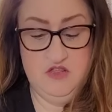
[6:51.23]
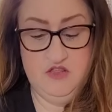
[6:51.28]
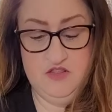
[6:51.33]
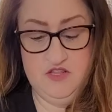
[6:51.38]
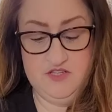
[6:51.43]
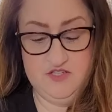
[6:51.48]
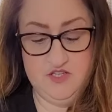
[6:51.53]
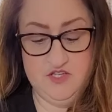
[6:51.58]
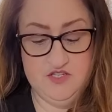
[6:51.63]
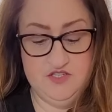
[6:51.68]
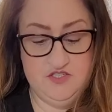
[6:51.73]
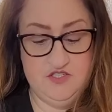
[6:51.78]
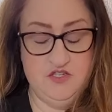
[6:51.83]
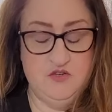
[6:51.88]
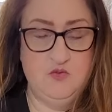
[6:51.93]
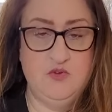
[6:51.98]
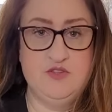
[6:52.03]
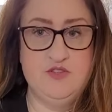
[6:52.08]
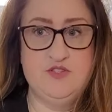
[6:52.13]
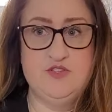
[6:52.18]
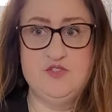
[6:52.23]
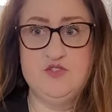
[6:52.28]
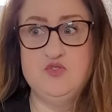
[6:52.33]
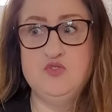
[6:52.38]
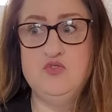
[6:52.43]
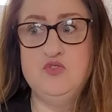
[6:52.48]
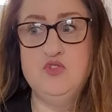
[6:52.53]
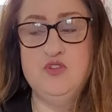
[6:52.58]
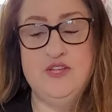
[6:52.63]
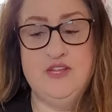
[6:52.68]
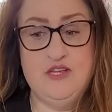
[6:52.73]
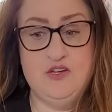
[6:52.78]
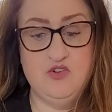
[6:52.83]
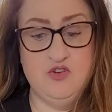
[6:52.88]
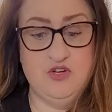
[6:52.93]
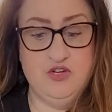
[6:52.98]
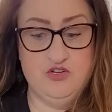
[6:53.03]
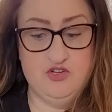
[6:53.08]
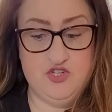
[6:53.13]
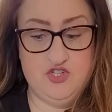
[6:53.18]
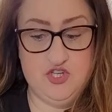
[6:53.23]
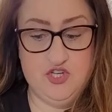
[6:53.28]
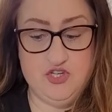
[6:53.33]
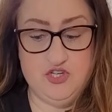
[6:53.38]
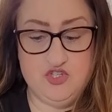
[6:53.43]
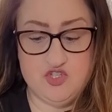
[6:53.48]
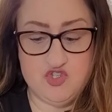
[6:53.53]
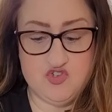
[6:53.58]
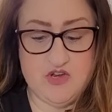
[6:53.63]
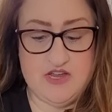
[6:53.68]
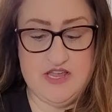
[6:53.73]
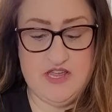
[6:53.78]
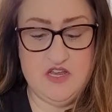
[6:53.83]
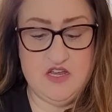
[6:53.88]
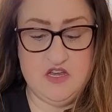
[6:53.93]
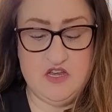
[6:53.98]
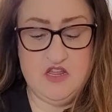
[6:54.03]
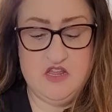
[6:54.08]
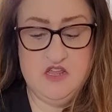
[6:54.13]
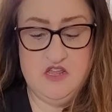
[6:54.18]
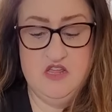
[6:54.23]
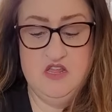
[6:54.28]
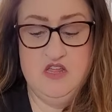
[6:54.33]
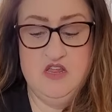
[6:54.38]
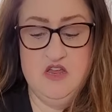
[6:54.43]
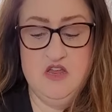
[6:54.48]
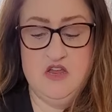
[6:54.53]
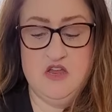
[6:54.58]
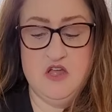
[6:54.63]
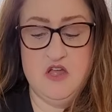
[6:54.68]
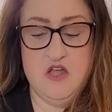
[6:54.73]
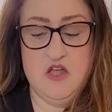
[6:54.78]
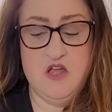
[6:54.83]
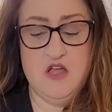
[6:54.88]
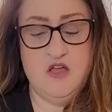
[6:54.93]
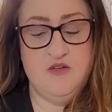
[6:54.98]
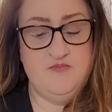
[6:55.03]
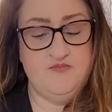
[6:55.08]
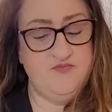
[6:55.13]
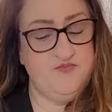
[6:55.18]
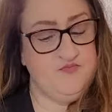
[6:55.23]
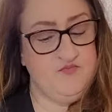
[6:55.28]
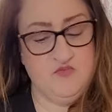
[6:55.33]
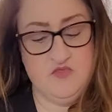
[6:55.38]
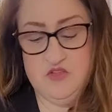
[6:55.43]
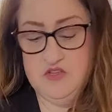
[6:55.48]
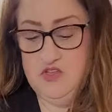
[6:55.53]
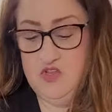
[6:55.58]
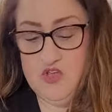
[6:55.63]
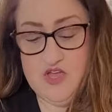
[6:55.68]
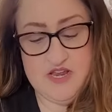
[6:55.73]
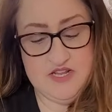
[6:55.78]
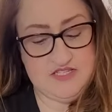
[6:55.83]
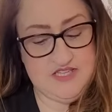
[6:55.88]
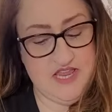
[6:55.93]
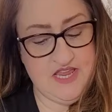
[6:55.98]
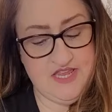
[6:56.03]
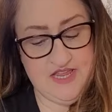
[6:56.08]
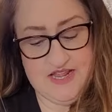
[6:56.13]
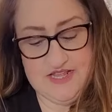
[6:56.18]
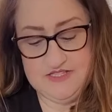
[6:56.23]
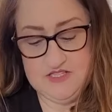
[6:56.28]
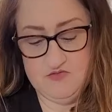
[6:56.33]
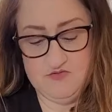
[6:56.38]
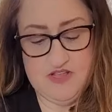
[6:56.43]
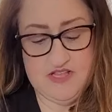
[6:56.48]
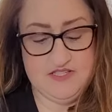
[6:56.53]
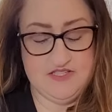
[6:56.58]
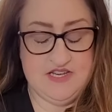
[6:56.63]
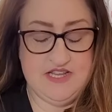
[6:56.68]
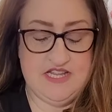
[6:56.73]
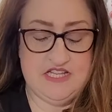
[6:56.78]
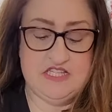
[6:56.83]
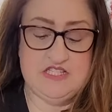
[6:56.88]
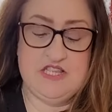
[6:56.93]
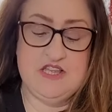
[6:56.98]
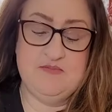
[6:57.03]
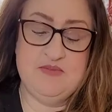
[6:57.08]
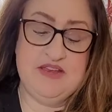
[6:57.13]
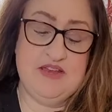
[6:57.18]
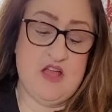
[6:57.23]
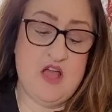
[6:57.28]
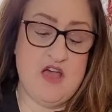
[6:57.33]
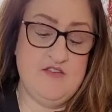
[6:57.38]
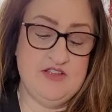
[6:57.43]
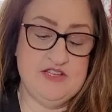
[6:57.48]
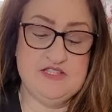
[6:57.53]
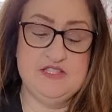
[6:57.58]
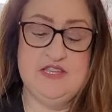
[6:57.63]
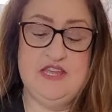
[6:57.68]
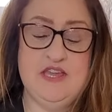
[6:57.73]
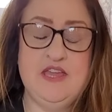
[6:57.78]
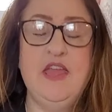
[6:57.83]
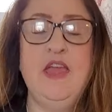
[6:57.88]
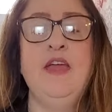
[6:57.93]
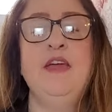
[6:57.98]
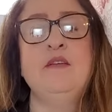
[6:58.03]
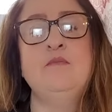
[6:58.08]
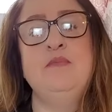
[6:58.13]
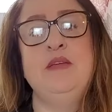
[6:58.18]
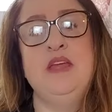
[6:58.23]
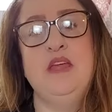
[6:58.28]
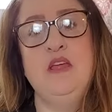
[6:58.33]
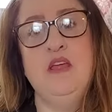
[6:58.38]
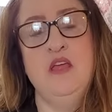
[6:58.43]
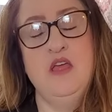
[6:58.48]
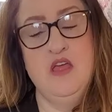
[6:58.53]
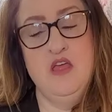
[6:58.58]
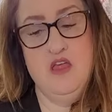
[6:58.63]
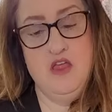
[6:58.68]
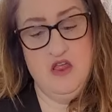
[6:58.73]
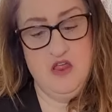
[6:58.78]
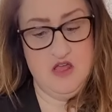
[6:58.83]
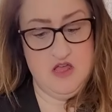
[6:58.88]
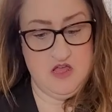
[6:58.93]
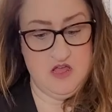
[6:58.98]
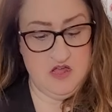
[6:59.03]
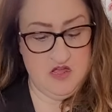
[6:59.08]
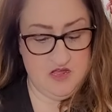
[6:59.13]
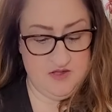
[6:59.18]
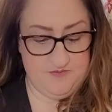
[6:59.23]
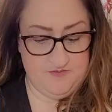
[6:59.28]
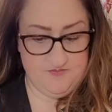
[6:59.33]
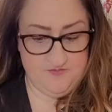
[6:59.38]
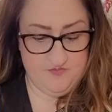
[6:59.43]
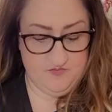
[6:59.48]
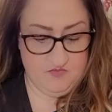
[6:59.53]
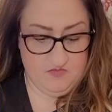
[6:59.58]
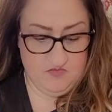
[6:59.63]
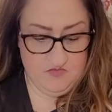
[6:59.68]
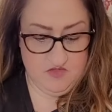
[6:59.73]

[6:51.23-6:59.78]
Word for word: this can do with schooling or your children. Um, you got to take it as it resonates. I mean, obviously it can be um,